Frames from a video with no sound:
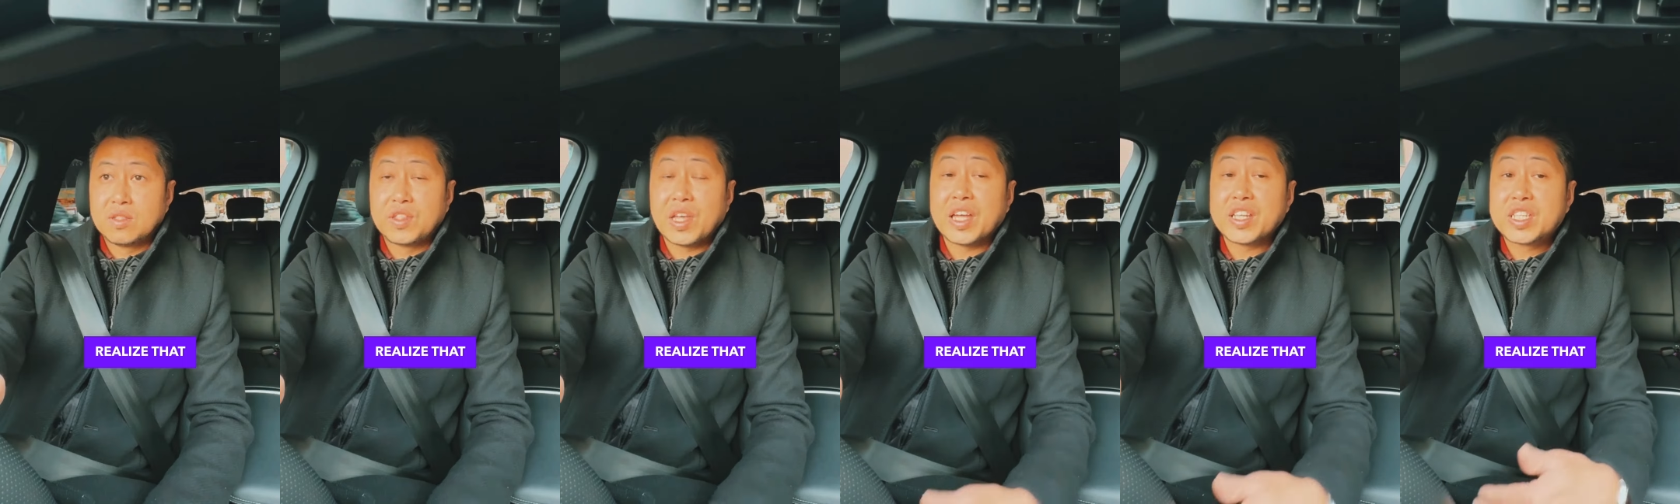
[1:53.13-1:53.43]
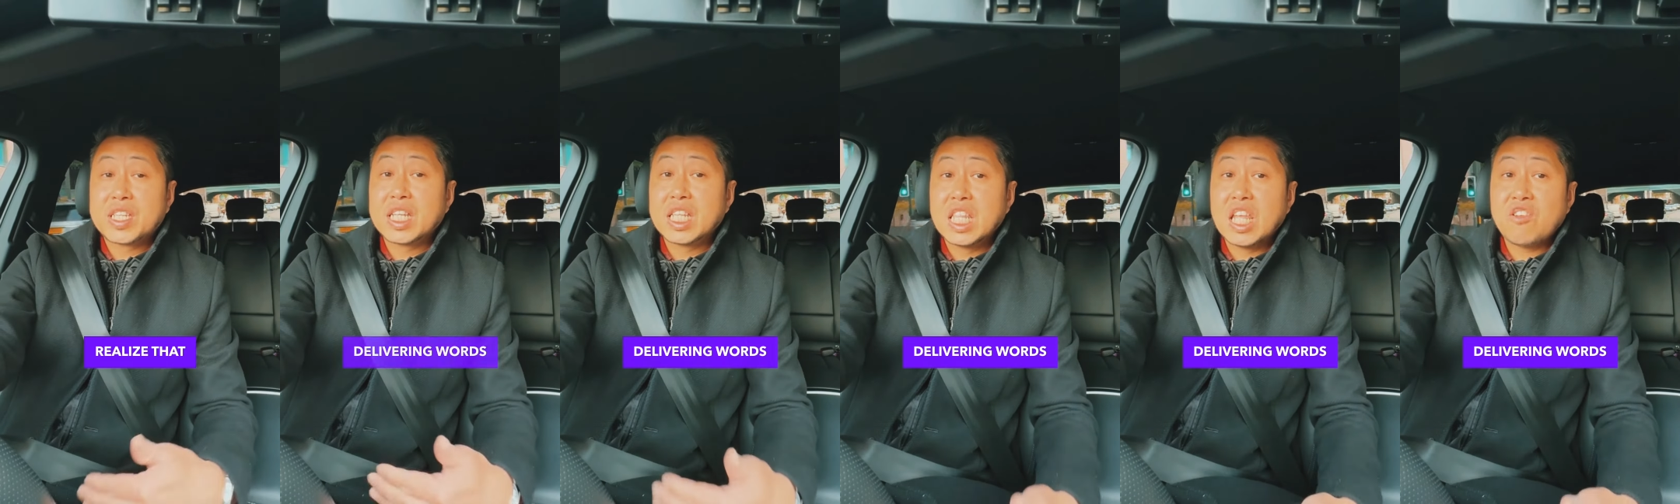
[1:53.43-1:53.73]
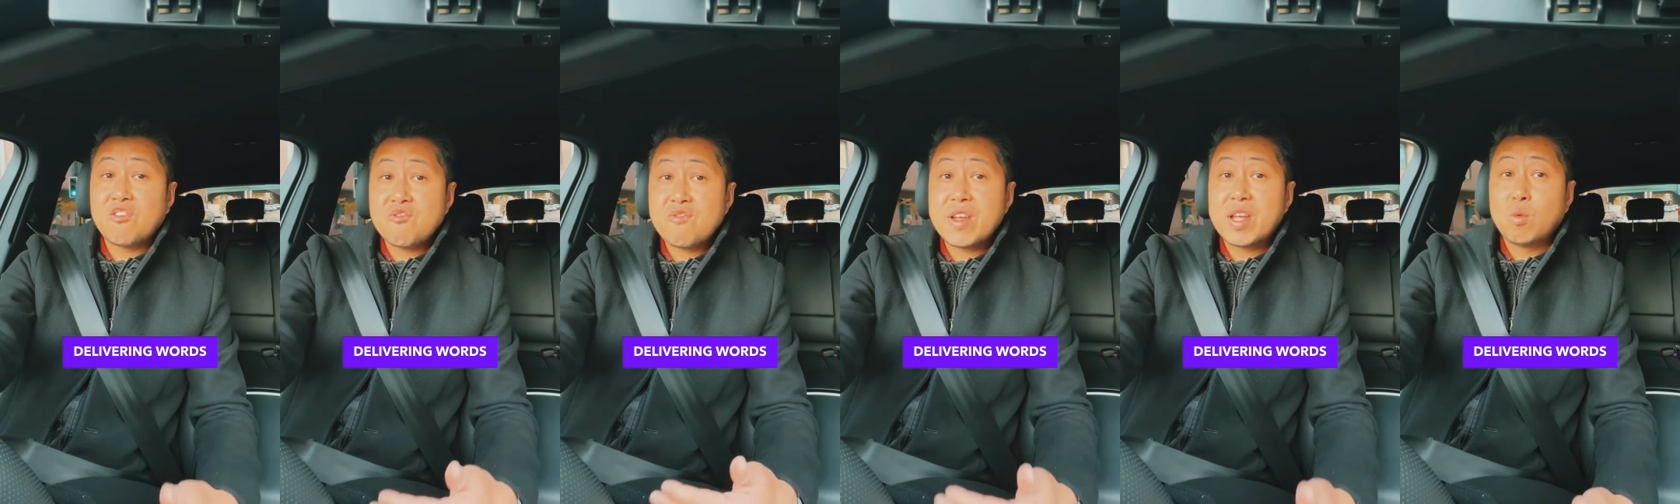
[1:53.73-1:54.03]
that
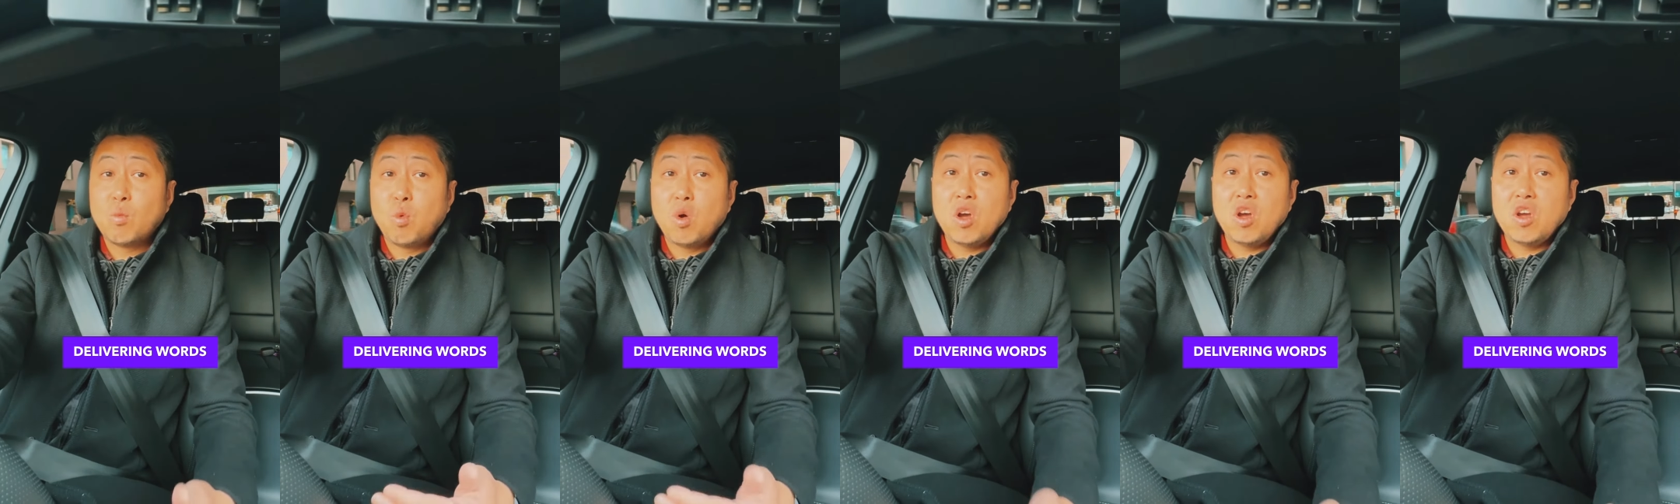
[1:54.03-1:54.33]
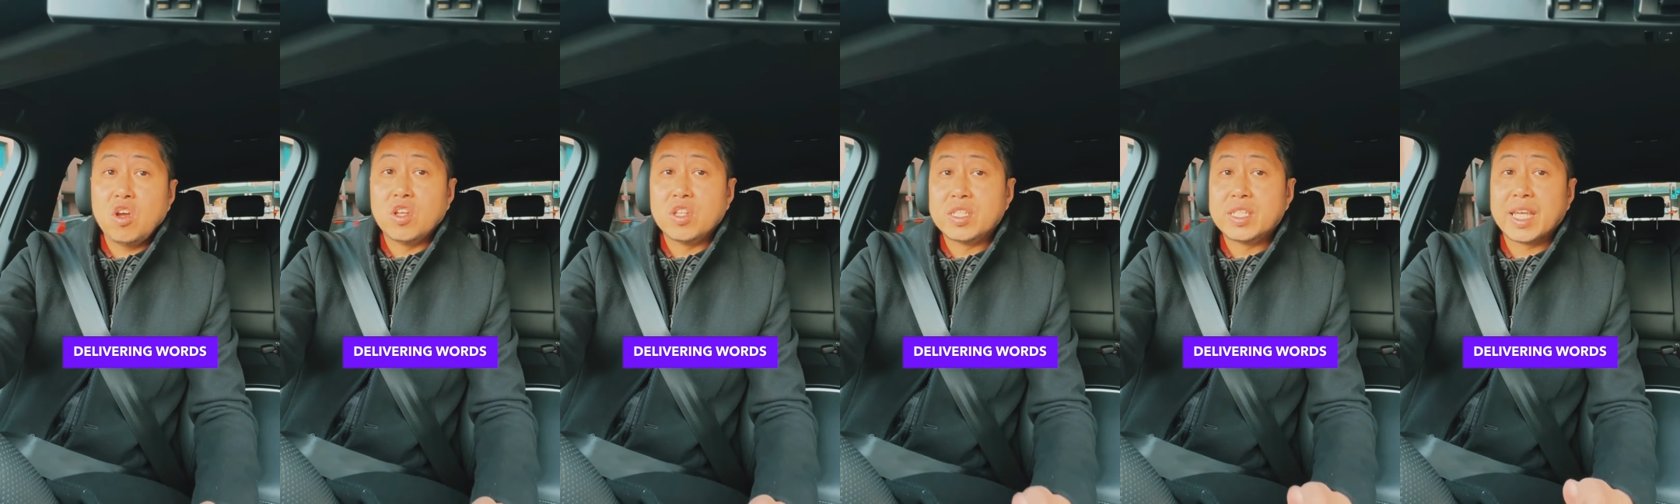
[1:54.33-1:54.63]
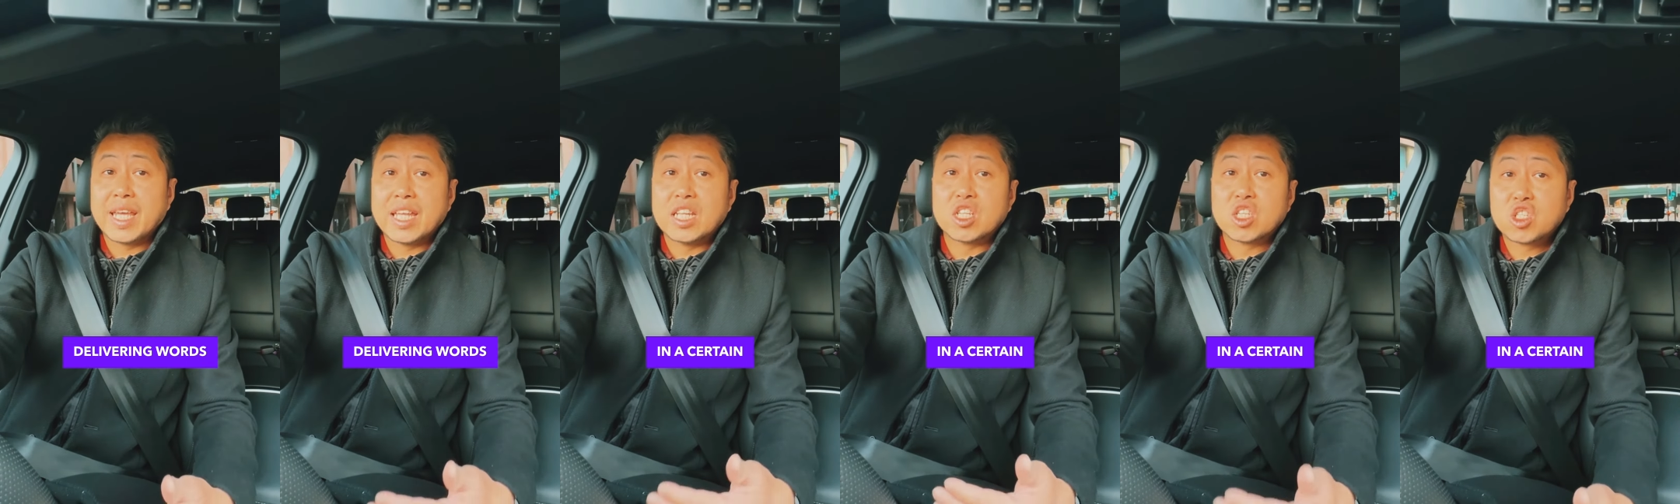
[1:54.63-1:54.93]
delivering words
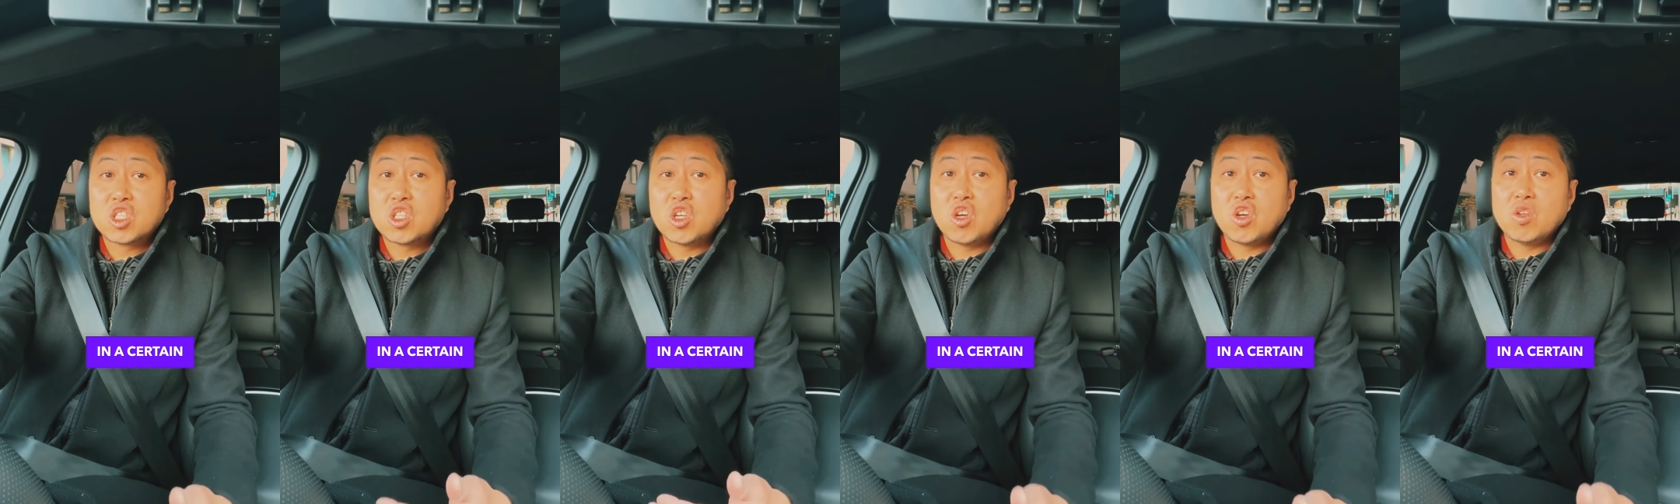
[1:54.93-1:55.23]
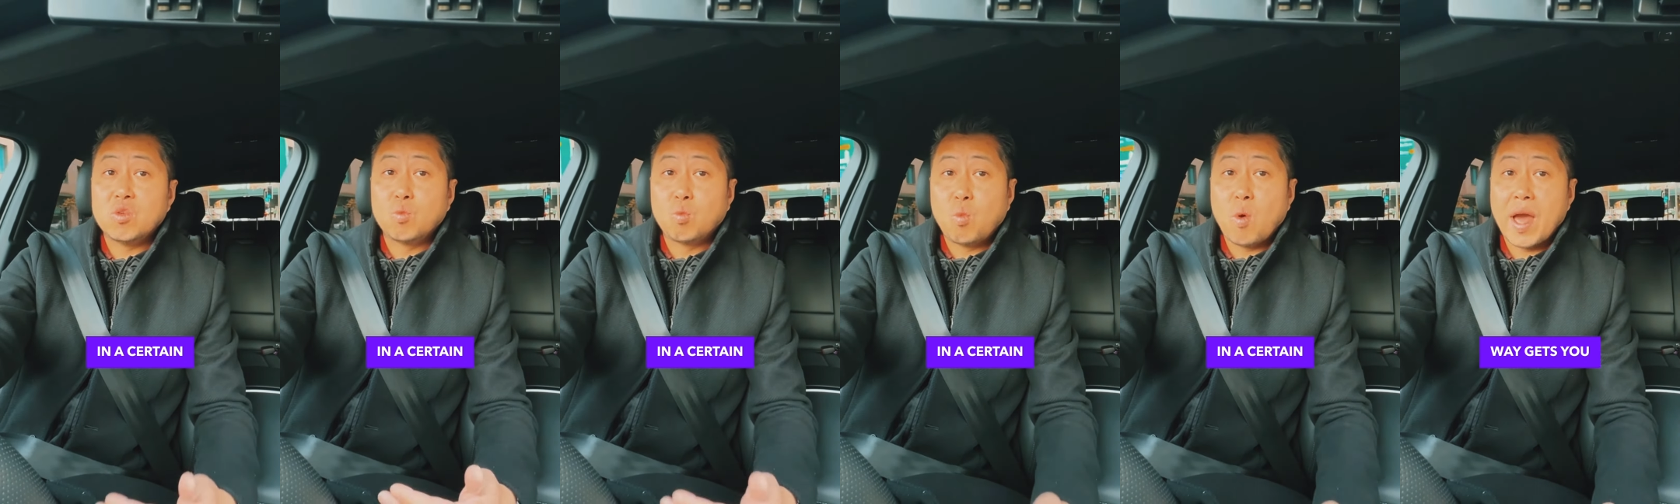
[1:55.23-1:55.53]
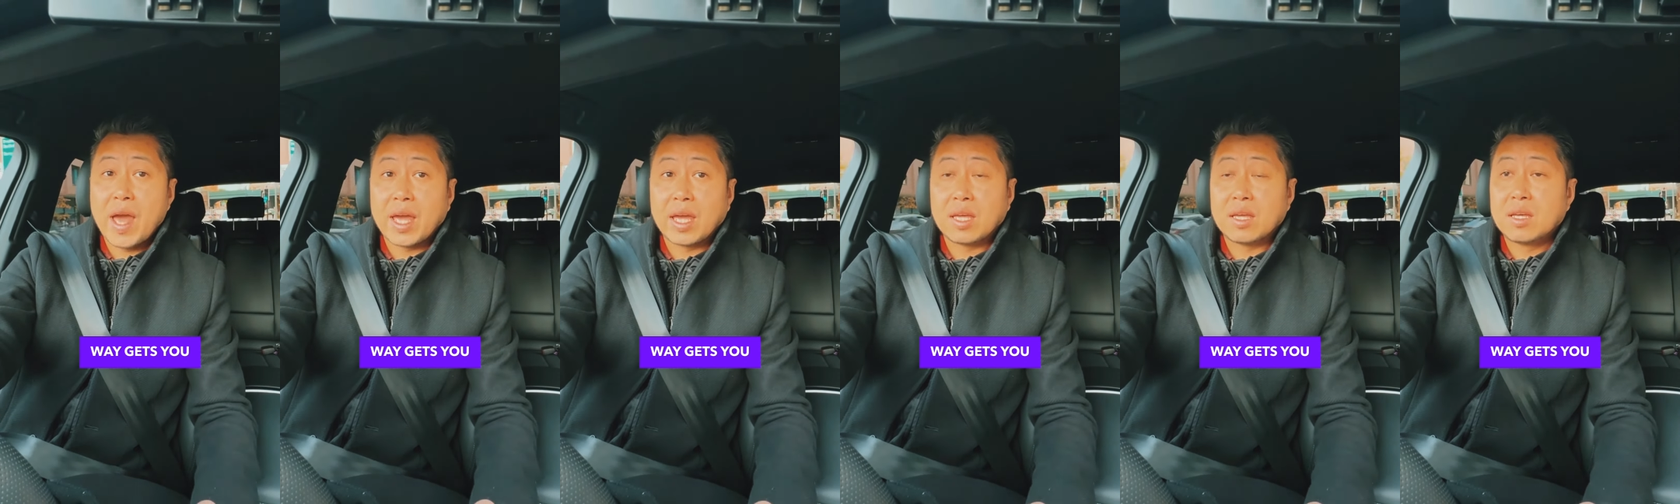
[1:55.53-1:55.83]
in a certain
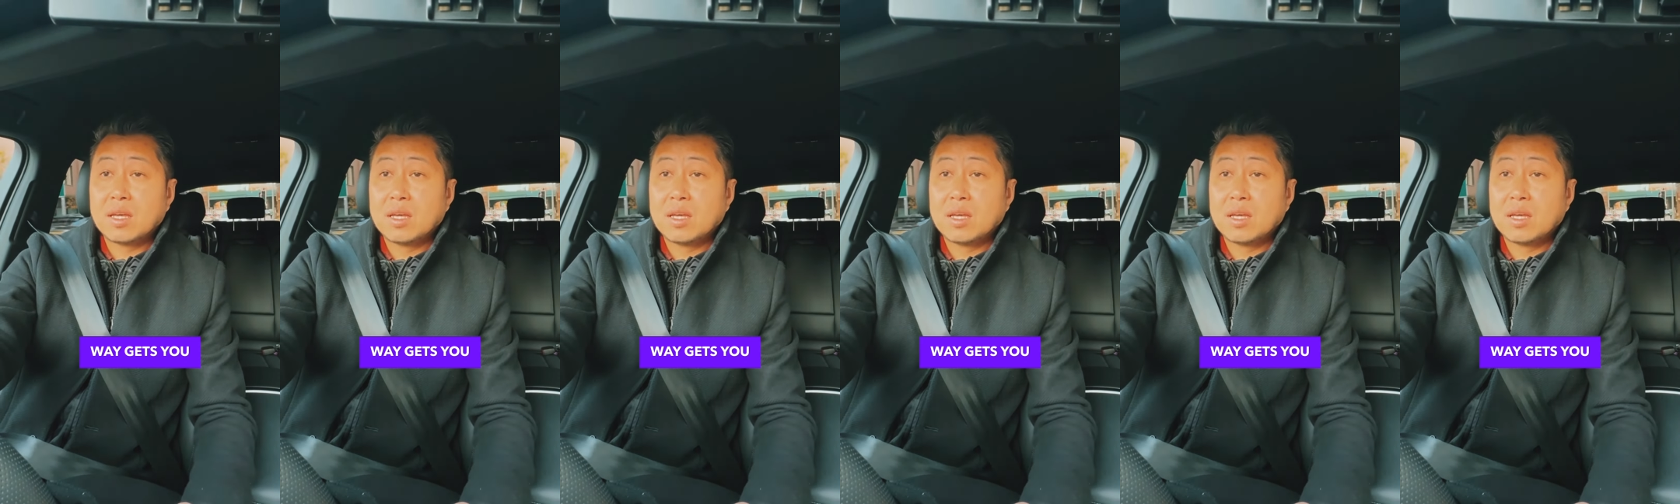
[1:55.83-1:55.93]
way